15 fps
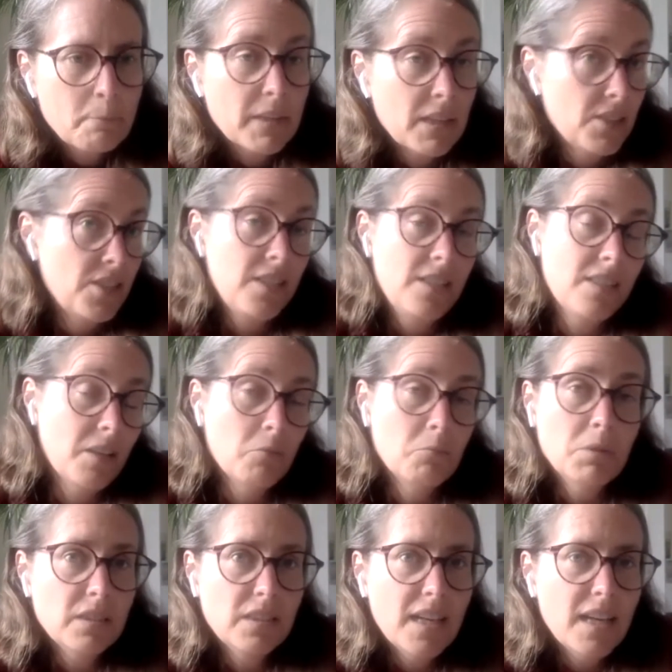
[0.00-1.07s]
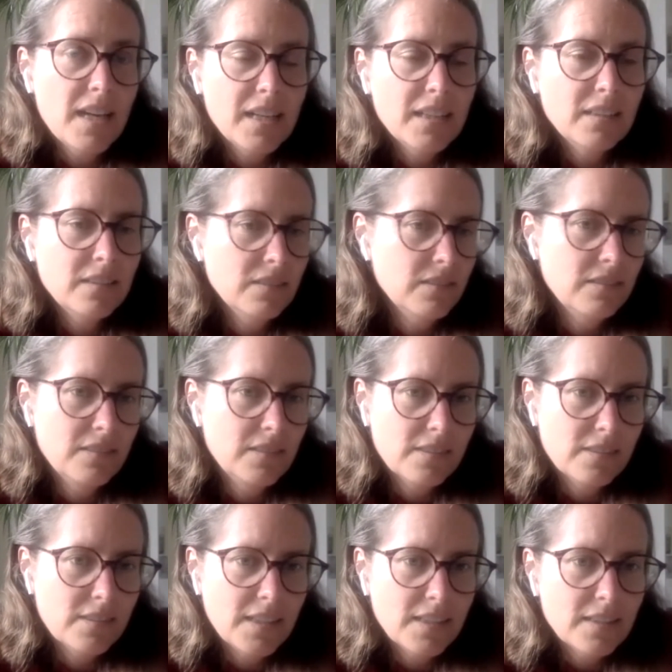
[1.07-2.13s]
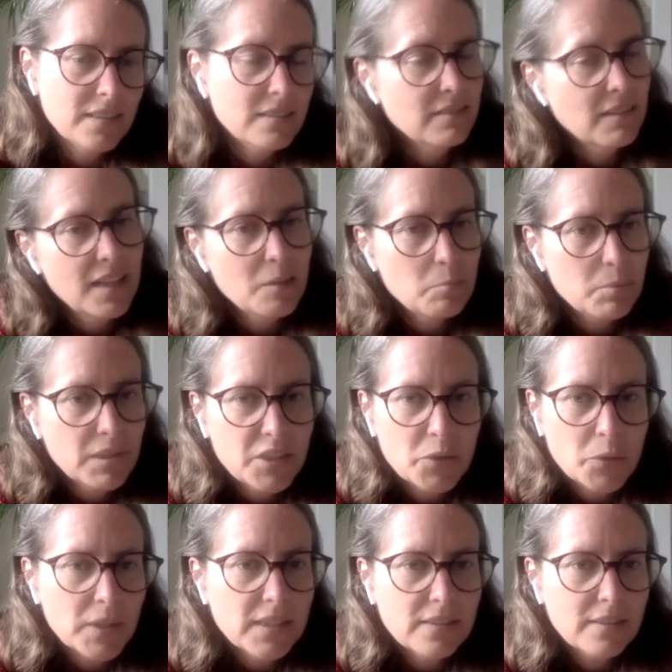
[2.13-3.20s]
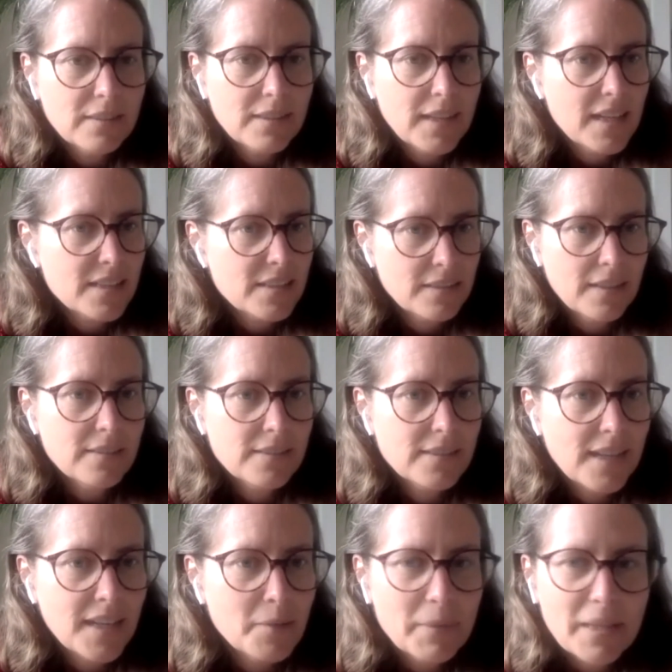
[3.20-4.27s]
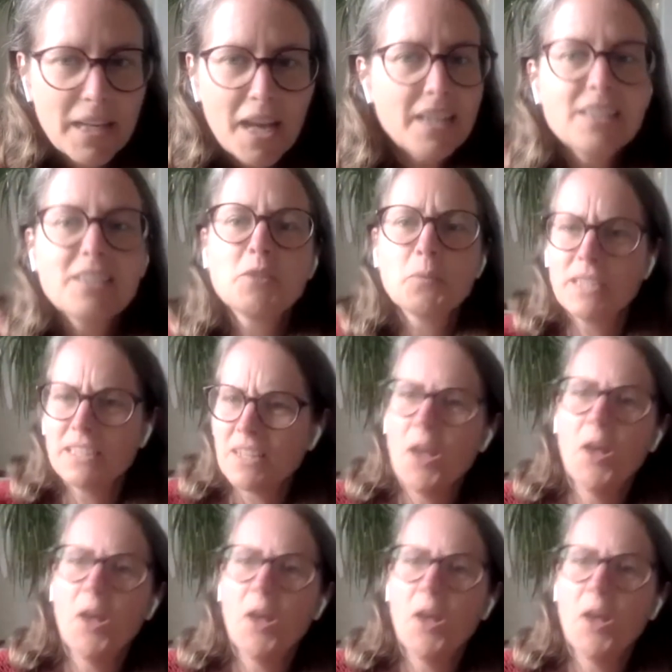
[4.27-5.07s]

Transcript: She said, well, yeah, I'd just say that I'll bring twice the cash next time. And I just went,